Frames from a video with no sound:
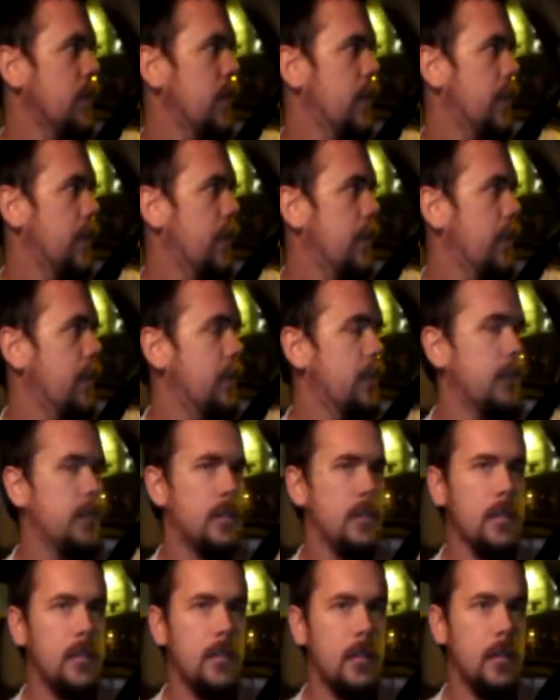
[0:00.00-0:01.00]
and
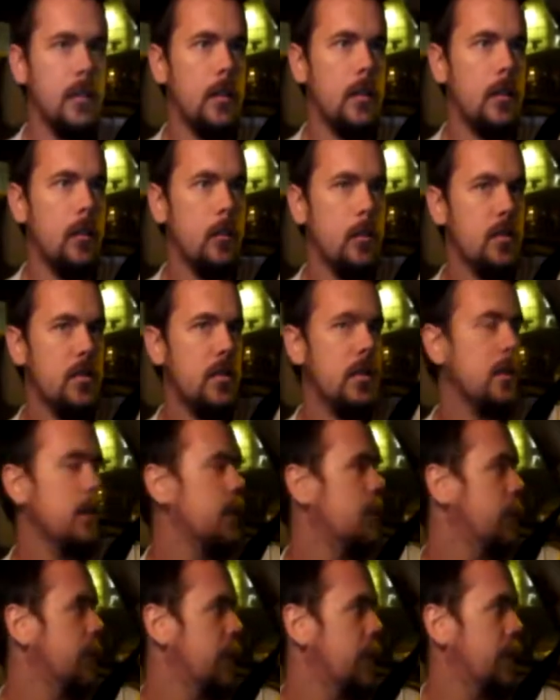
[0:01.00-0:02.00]
we're seeing
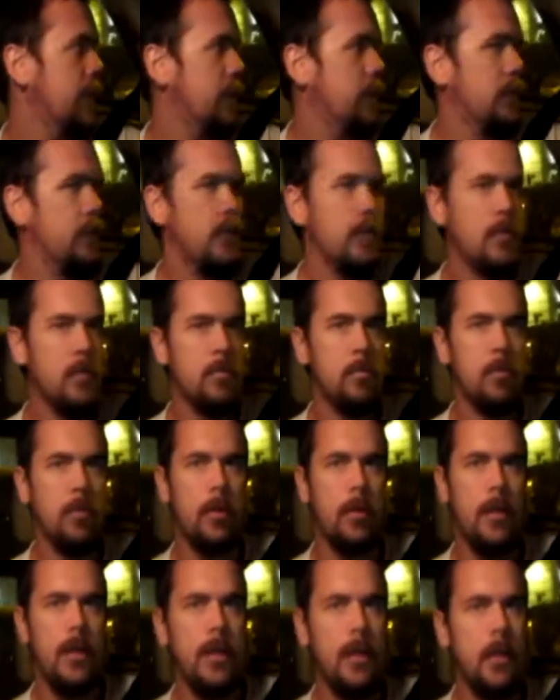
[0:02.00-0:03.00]
them again. This is
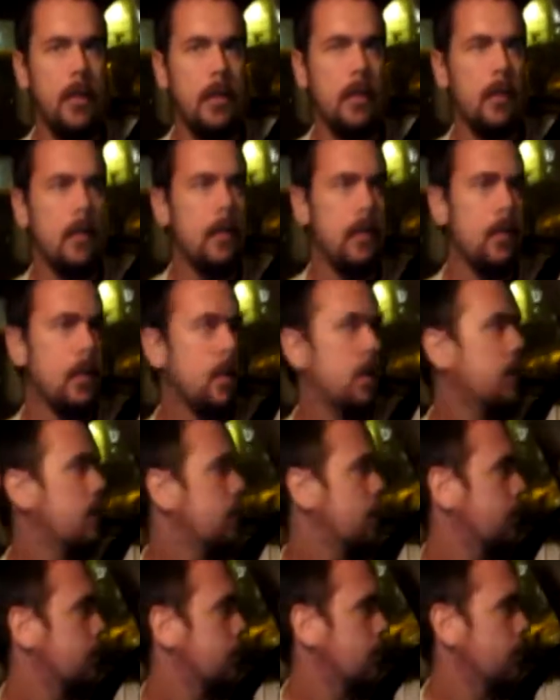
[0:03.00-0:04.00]
pretty
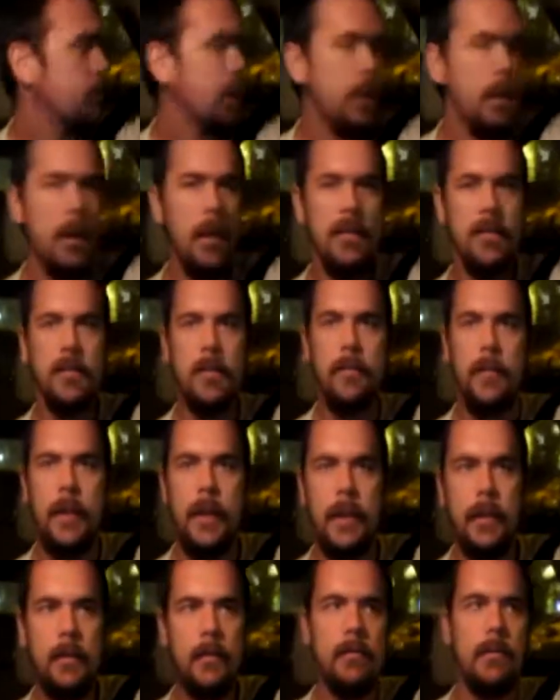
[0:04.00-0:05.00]
awesome,
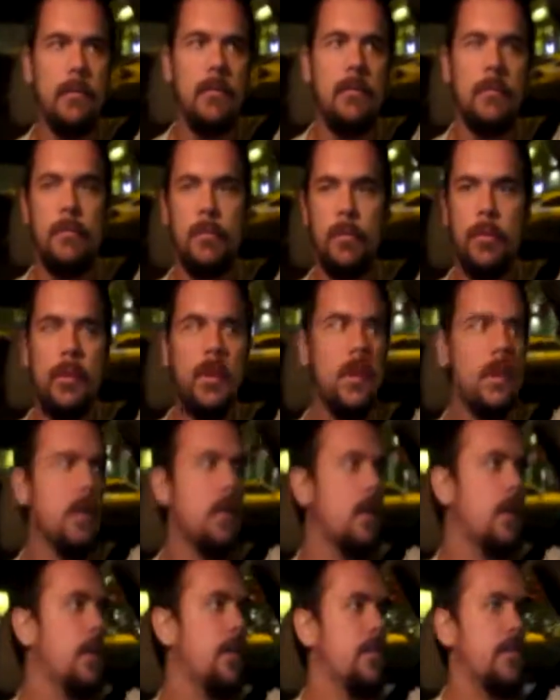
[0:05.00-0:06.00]
man. Pretty
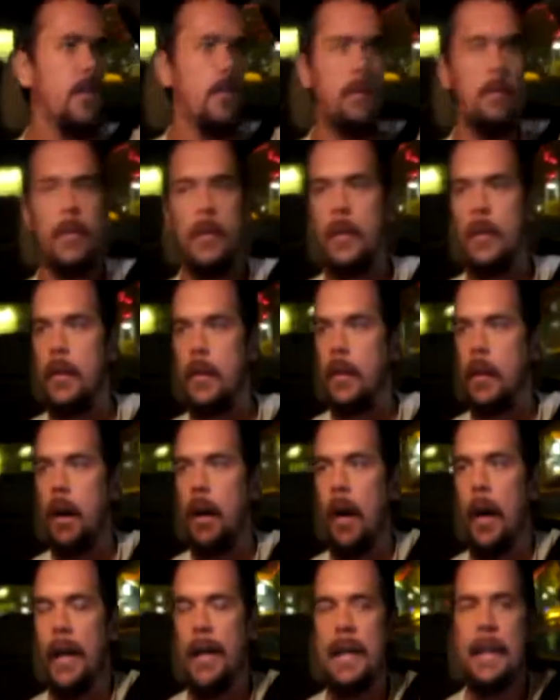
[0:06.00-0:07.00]
awesome.
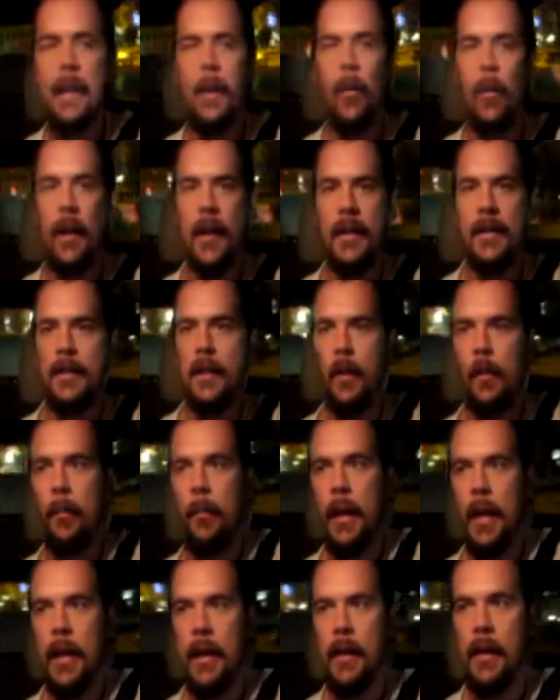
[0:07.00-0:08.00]
I can't wait until
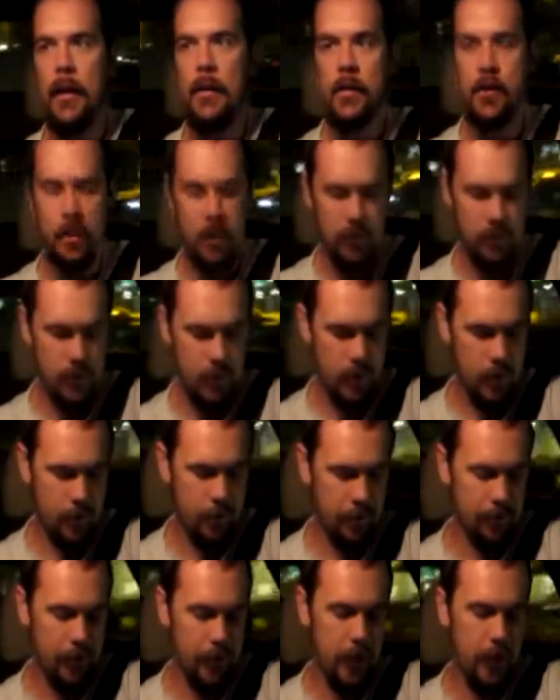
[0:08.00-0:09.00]
Bagon shows up.
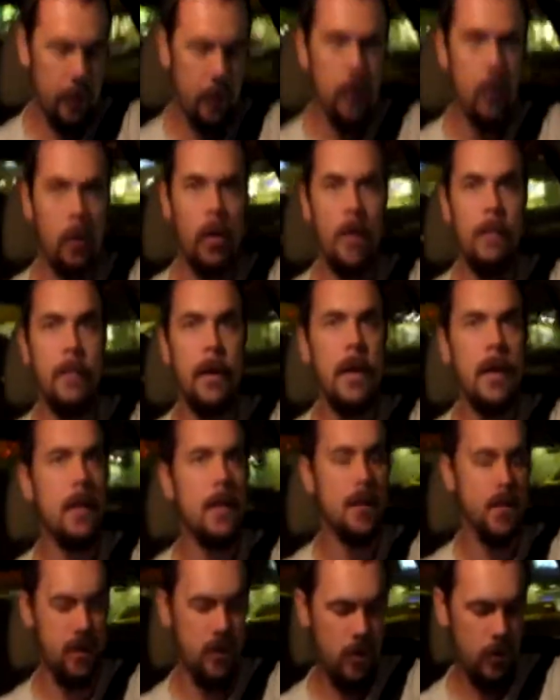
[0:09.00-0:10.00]
I don't when
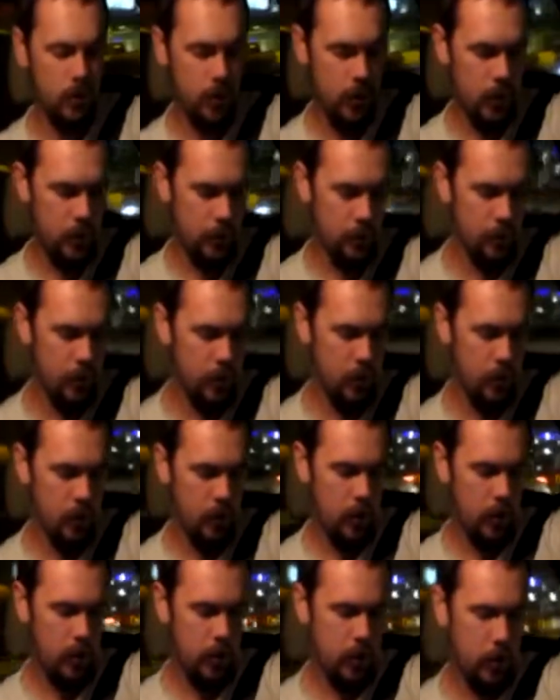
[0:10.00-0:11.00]
Bagon's showing up.
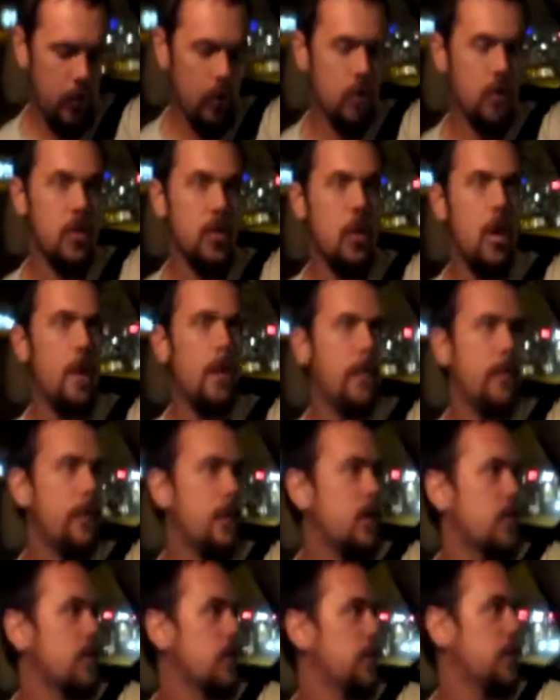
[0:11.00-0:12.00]
He'll show up
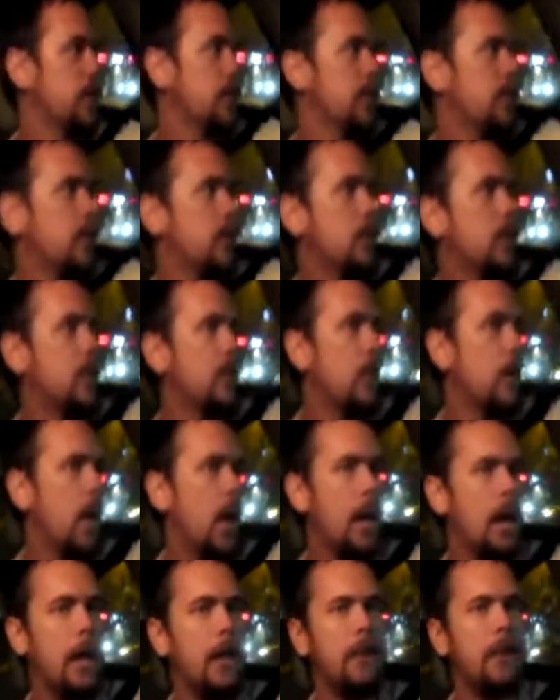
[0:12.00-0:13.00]
eventually.
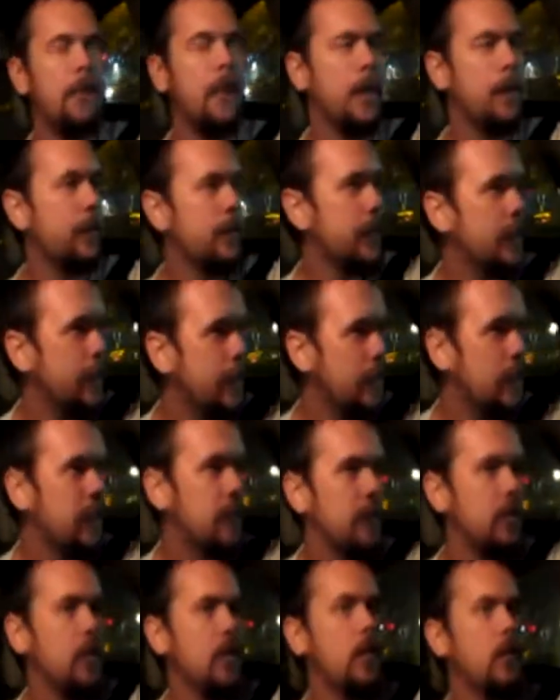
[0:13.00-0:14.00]
I have faith in
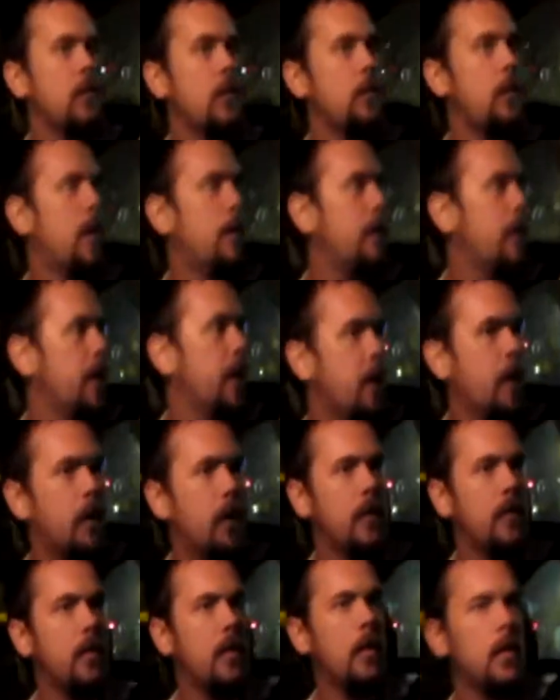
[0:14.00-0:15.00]
Niantic to give me my
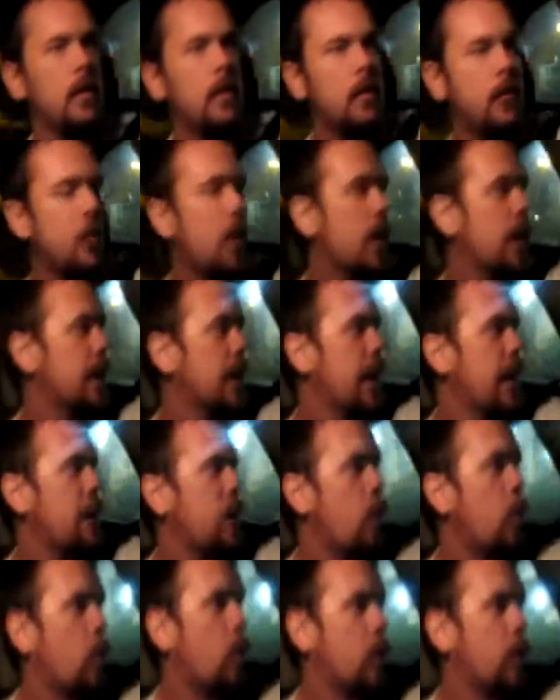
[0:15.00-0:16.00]
Bagon so I can have
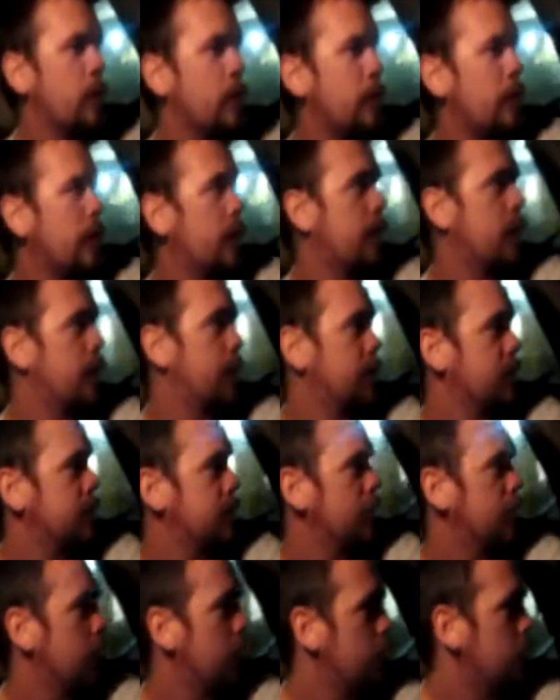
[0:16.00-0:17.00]
a horde of
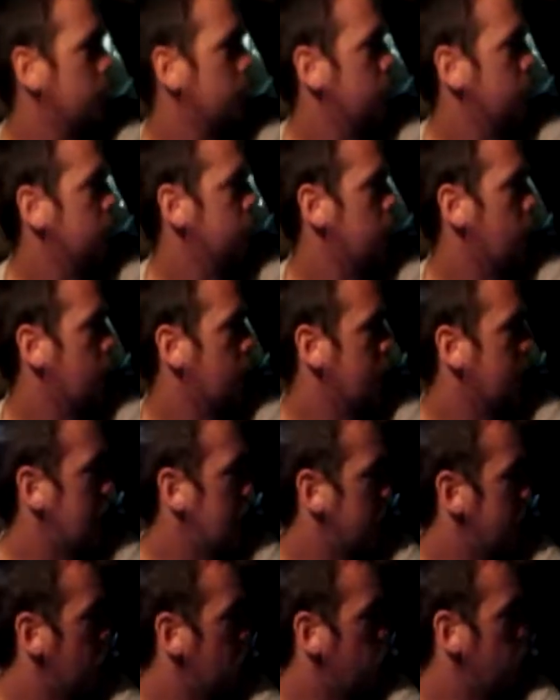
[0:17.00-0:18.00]
Bagons, so I can
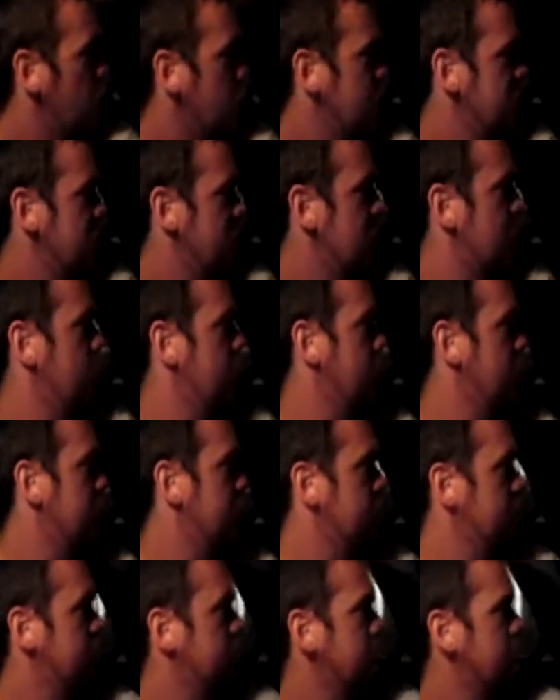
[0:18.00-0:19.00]
have a horde of
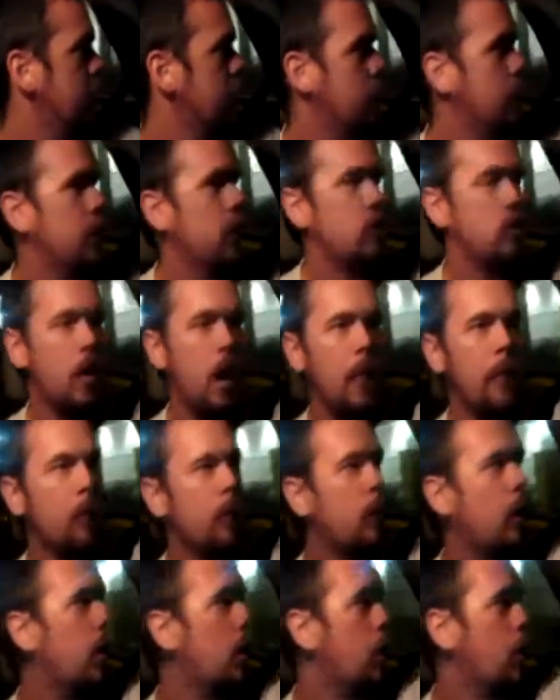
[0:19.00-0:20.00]
Salamances and drop
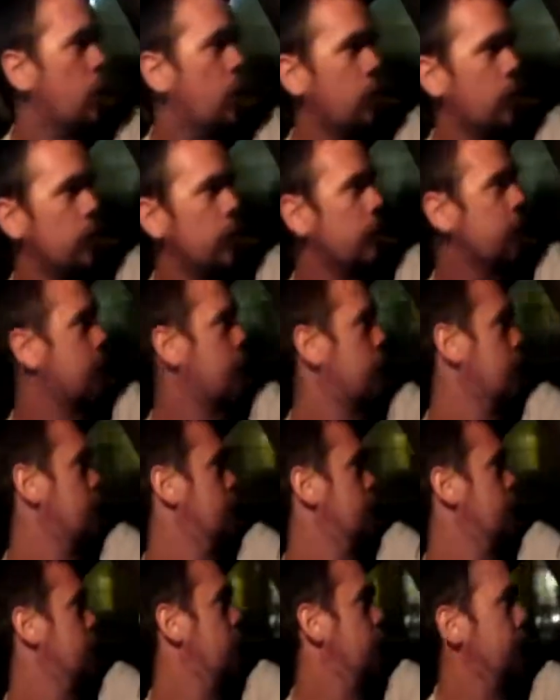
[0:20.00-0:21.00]
them all over the
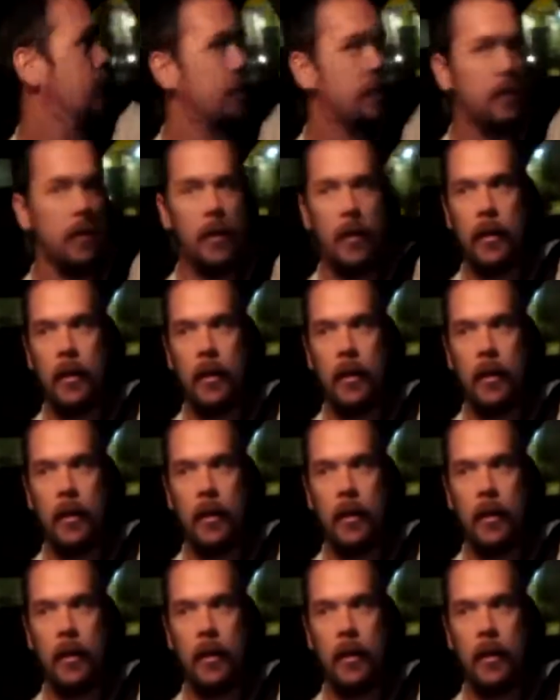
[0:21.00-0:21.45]
fucking place.